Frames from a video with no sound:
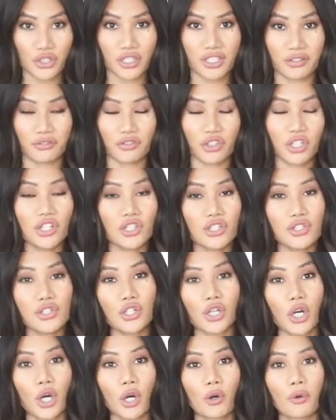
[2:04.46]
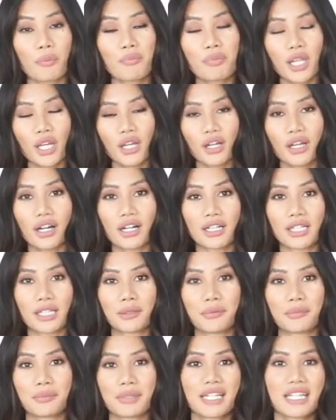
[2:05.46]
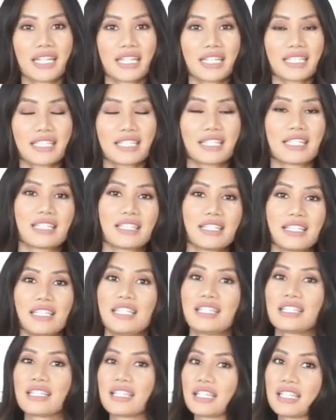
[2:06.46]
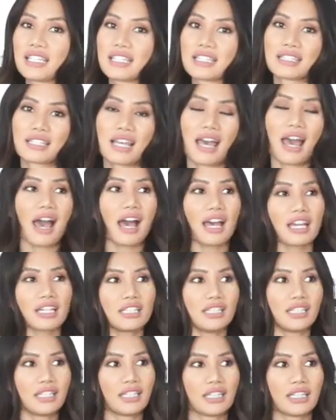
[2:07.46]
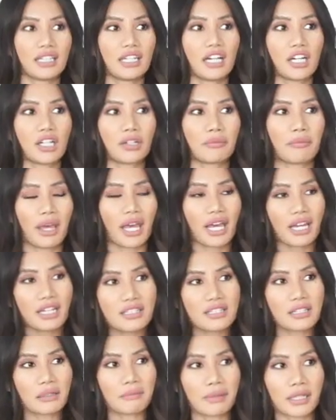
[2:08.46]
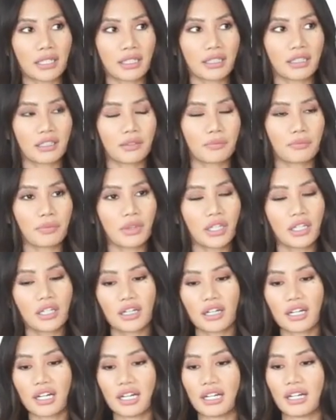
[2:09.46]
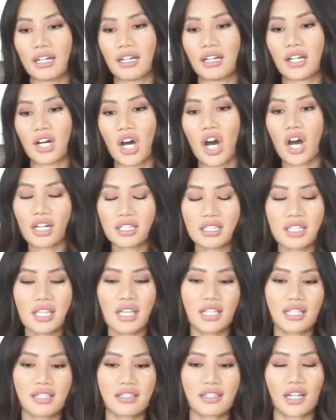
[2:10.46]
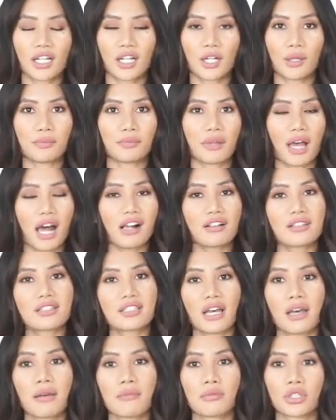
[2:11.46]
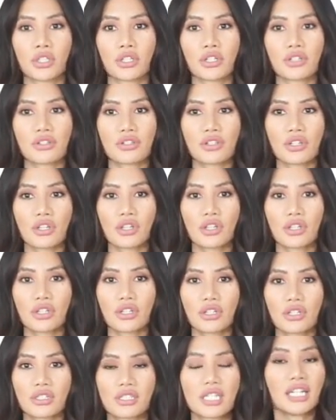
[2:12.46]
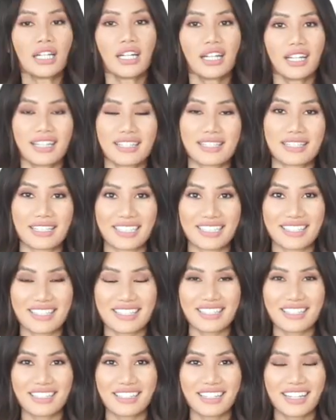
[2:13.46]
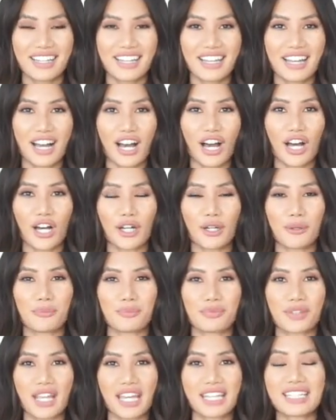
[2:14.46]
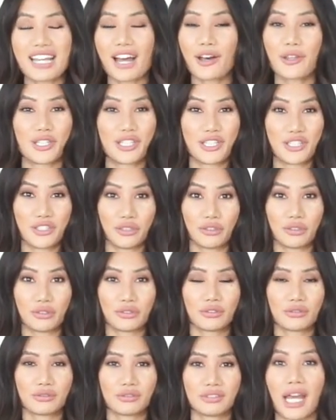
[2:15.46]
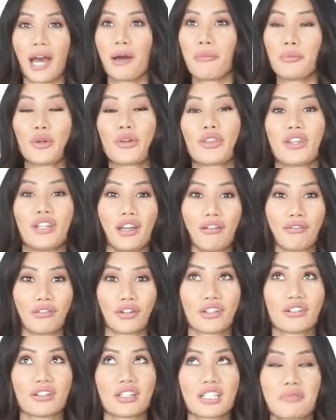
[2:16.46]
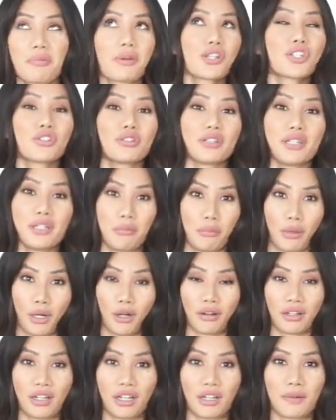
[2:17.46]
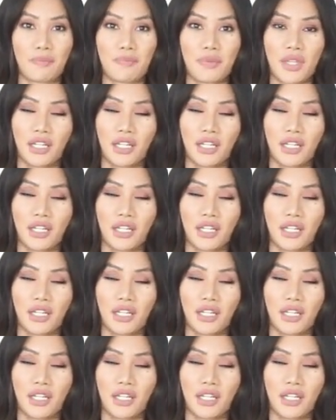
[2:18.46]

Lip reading: of years ago, diseases, acne, eczema, autism, Alzheimer's didn't exist, and now they do. Now more than ever, especially in America.